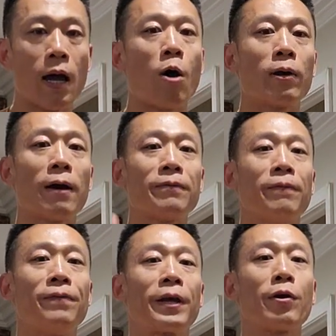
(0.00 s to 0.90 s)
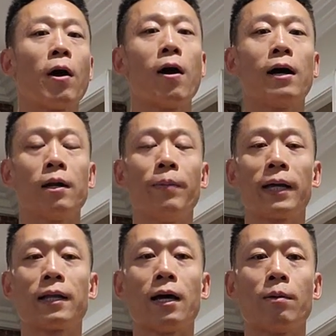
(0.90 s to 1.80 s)
I would have to figure out how to
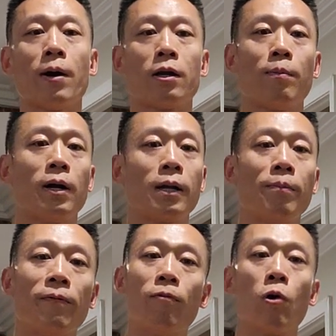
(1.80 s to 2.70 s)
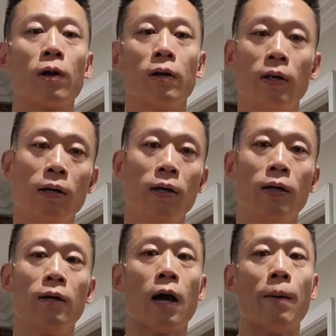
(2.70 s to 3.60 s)
make that amount of money before
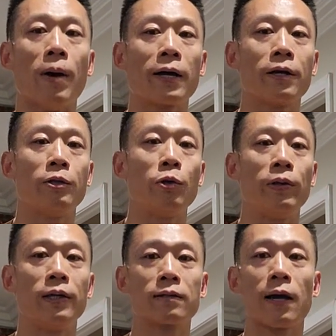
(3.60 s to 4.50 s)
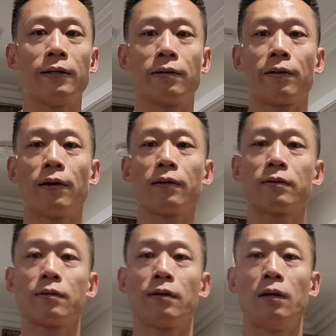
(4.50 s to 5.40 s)
um, I could do these kinds of
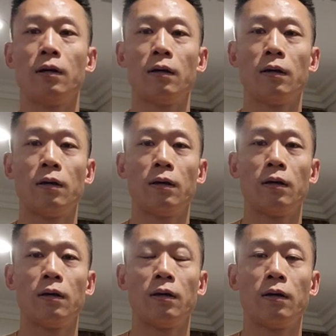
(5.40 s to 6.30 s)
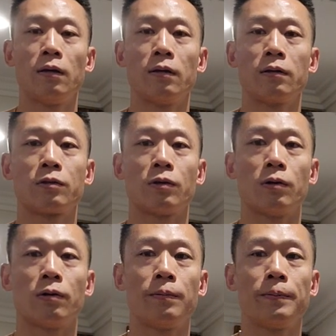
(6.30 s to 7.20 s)
things.
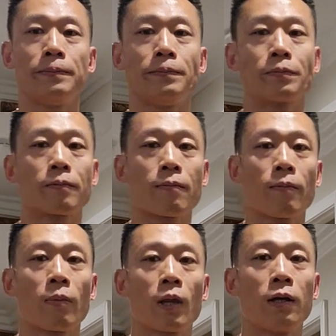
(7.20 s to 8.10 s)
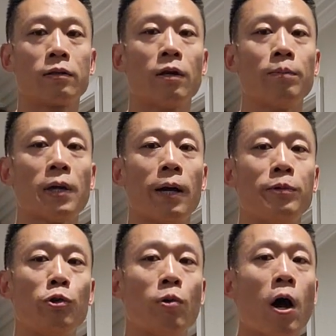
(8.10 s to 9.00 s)
So
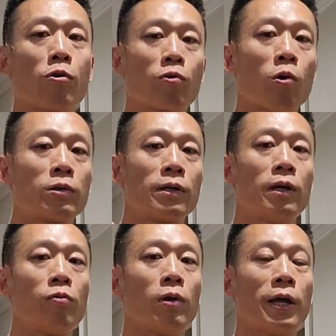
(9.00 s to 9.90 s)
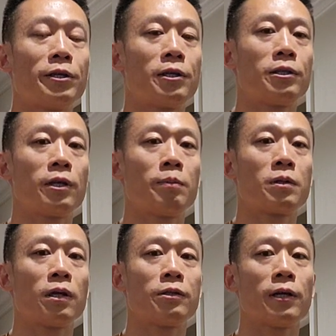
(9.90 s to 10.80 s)
Sometimes you outgrow certain relationships,
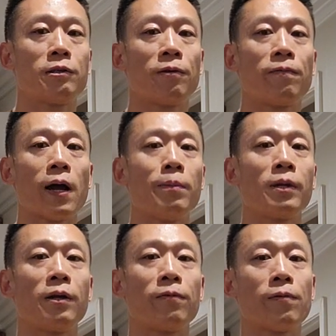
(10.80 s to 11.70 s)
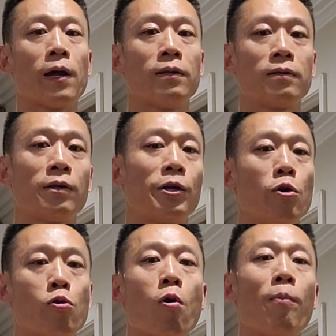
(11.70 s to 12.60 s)
such as your family, your friends, or
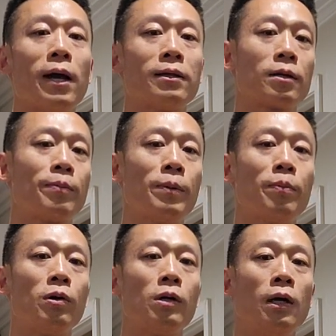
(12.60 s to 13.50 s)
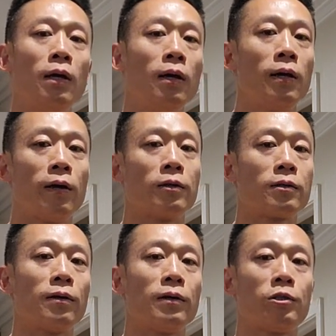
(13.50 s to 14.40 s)
your romantic people, or
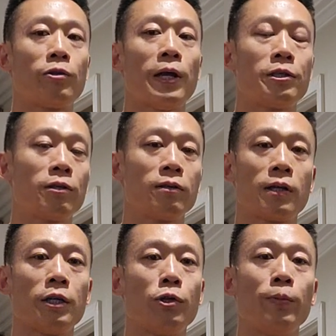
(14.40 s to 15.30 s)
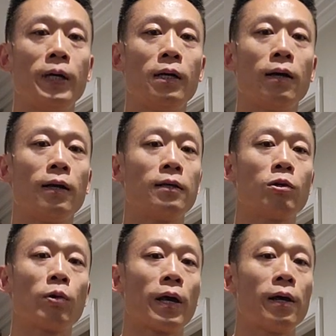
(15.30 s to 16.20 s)
certain strangers that you meet, and that's
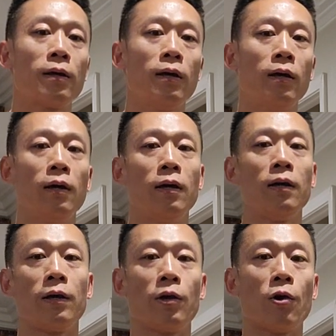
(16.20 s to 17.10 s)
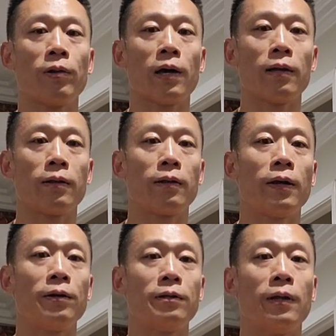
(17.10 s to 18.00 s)
okay. You know that
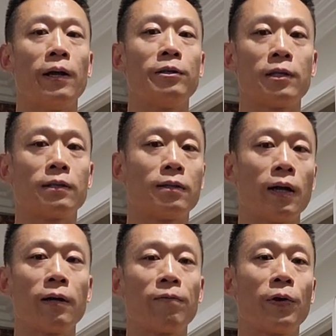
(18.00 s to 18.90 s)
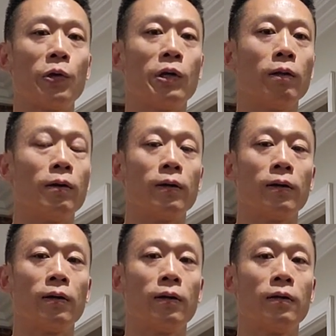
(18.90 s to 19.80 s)
they're they're just there for you to learn,
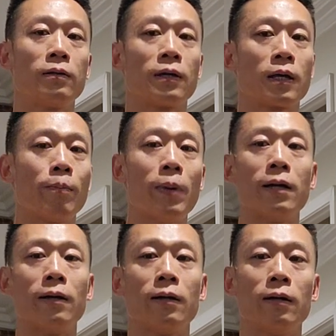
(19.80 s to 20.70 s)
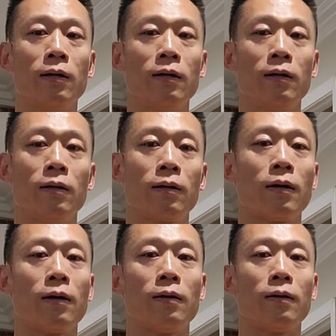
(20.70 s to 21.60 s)
to get better,
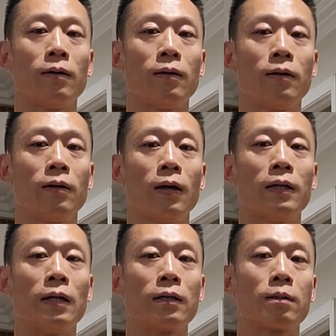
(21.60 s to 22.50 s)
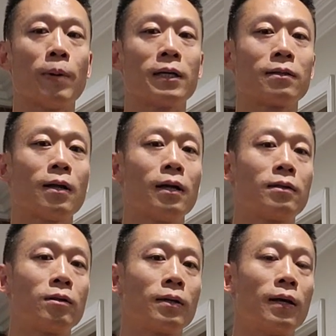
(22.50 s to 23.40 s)
and it's best not
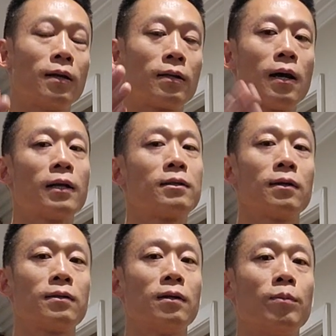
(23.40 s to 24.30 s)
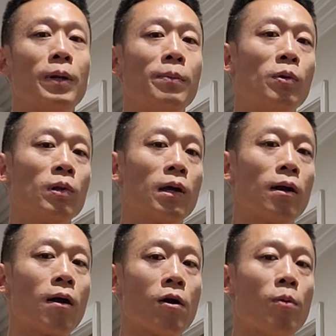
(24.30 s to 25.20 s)
to get attached to certain people that
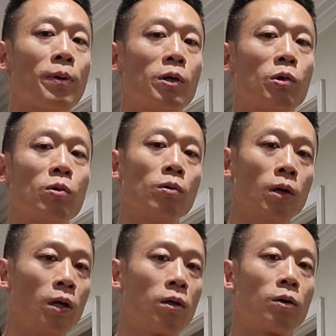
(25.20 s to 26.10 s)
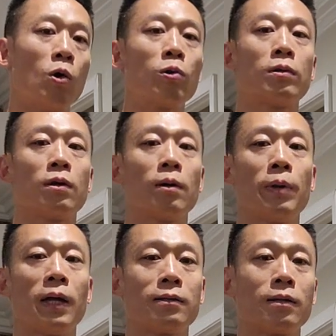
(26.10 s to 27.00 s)
aren't helping you go to the
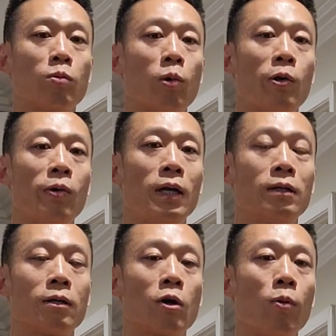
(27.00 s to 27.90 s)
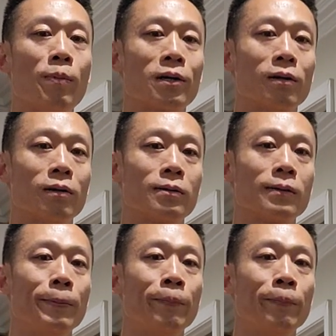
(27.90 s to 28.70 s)
places where you need to go because